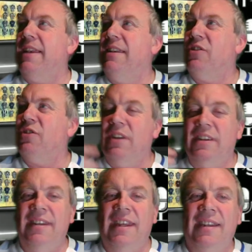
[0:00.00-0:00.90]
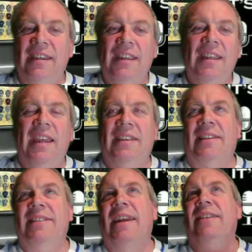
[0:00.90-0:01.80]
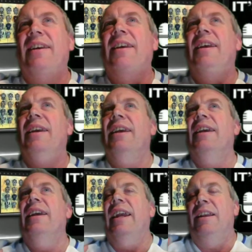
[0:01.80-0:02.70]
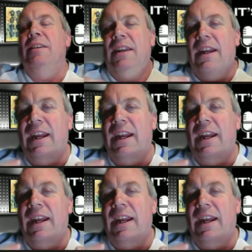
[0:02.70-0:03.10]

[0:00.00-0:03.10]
And it's going to take, as I said in